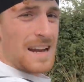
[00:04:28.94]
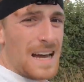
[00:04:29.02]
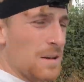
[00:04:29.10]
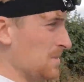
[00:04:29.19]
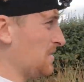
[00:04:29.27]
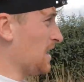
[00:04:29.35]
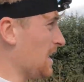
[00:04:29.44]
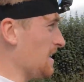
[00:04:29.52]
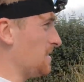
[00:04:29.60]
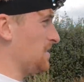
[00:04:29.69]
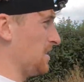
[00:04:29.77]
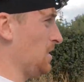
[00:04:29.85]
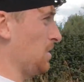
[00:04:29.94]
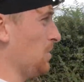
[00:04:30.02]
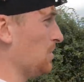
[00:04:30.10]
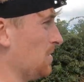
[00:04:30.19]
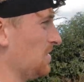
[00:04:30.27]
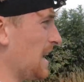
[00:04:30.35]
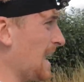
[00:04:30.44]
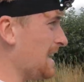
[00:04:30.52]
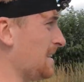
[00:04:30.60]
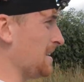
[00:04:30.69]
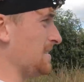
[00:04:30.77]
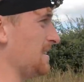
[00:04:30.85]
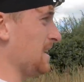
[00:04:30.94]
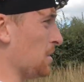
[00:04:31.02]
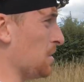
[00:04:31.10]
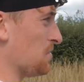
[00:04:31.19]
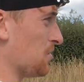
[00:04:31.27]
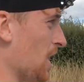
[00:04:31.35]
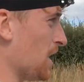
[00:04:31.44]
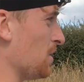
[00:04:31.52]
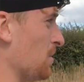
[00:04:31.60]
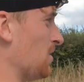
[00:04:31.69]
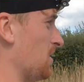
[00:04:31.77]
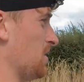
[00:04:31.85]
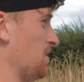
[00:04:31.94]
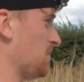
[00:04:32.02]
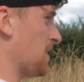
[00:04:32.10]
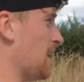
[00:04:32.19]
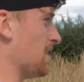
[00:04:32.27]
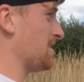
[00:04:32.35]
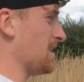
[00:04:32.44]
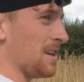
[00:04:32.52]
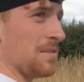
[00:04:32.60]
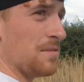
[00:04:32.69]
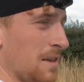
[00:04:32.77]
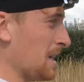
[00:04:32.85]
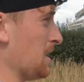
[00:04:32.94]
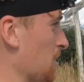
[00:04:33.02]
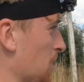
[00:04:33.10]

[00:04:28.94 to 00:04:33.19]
downside to taking this thing off-road, as far as I can think